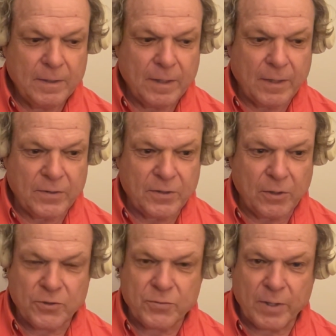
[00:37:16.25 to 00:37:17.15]
And the
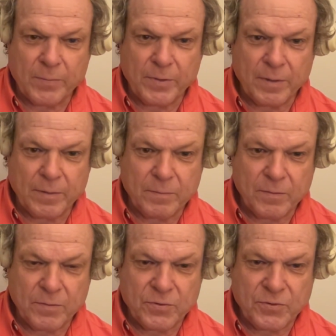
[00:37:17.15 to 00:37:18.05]
dealers were able to
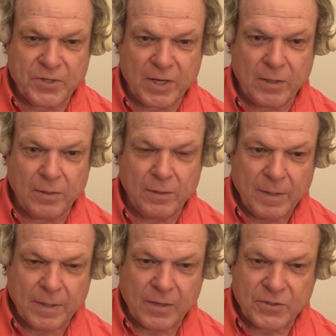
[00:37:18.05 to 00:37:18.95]
sell
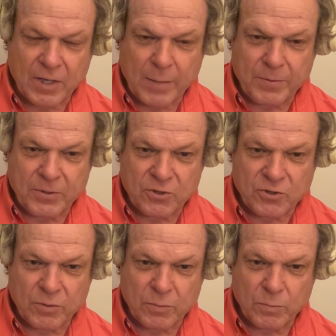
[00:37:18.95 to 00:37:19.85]
against the
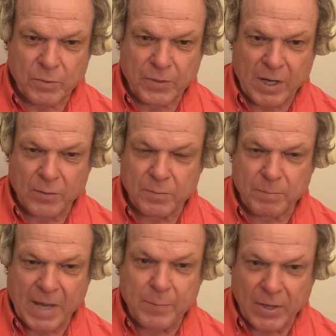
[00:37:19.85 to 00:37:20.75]
competition without
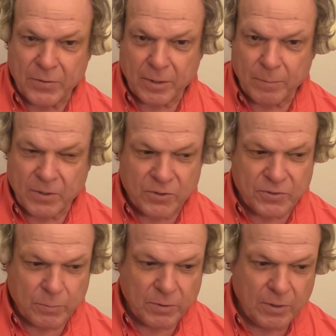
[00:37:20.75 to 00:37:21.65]
bad-mouthing them. They
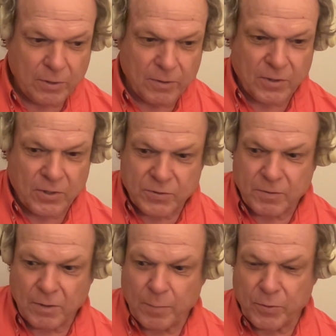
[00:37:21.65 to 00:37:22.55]
just say, well, here, look at
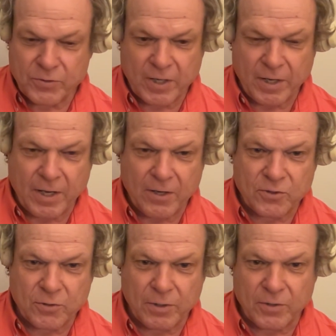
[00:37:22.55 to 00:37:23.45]
this. Our boat's got an
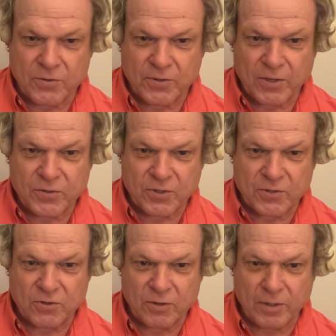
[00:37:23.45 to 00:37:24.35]
8-inch cleat. This has got a
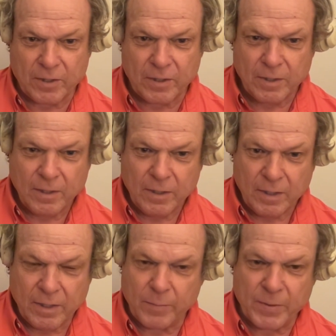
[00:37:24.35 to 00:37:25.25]
6-inch cleat.
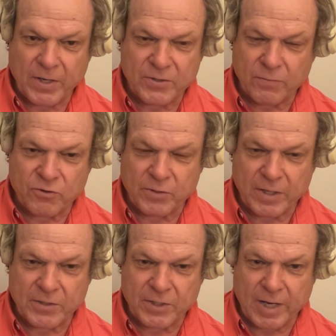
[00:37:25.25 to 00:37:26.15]
And anybody who's ever
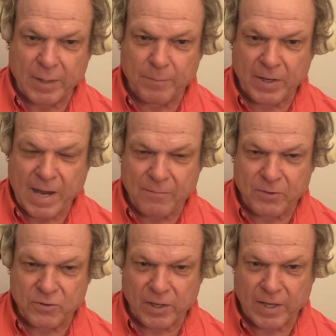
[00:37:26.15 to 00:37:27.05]
tried to tie up a
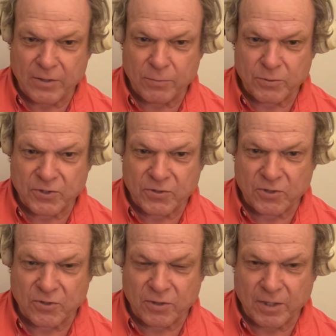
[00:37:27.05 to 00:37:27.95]
1/2-inch line to a
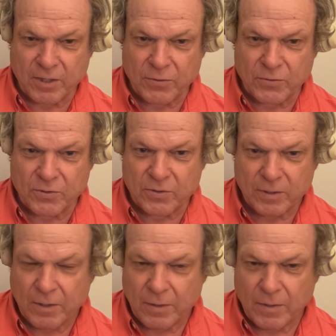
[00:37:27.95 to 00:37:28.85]
6-inch cleat knows
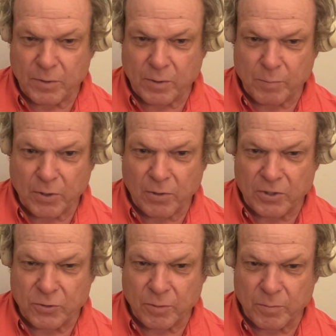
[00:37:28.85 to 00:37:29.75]
you can
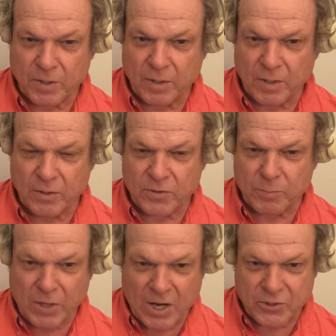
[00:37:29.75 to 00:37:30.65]
barely do it, and
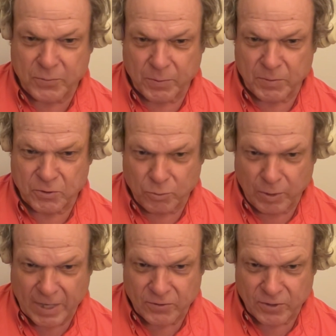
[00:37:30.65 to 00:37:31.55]
it's impossible to put
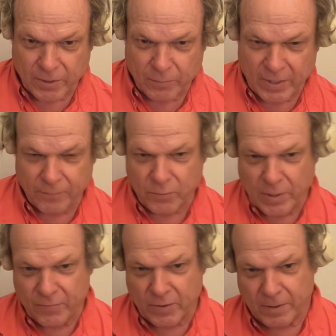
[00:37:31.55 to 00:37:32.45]
2 lines on it, right? If
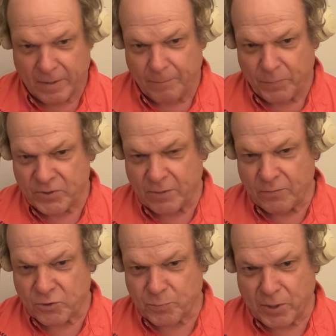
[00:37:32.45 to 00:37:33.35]
you have a
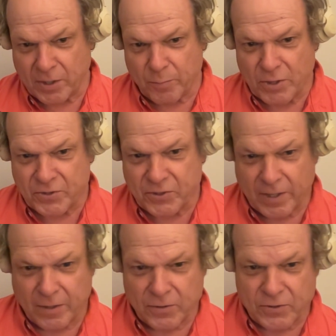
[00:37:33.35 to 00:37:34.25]
spring and a breast
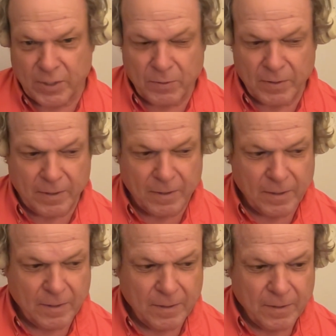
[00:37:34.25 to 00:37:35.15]
line on the same cleat.
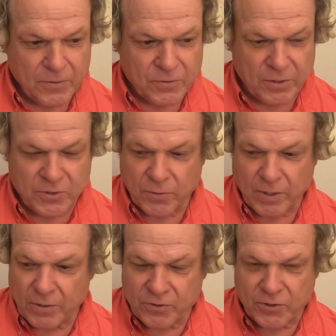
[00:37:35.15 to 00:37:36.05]
So these
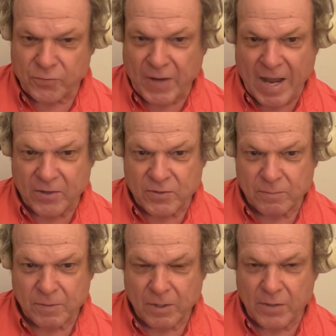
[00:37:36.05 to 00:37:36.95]
are it's just
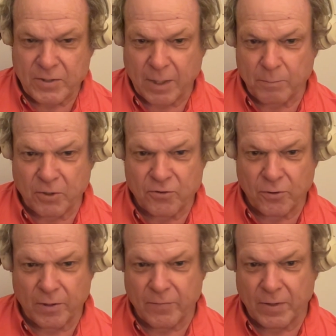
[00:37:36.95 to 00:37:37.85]
facts. I take a
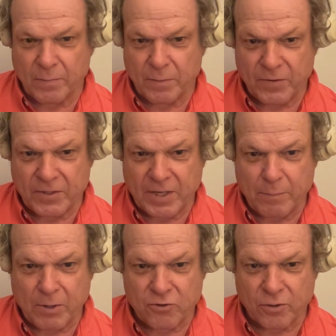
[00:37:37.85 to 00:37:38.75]
picture of a
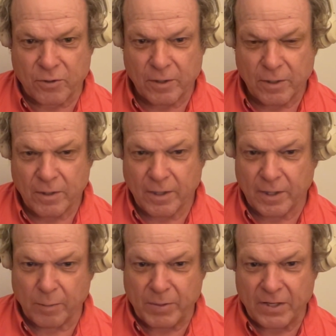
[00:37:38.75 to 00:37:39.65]
tape measure on
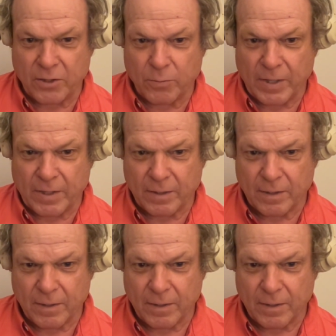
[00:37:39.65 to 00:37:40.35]
a companionway.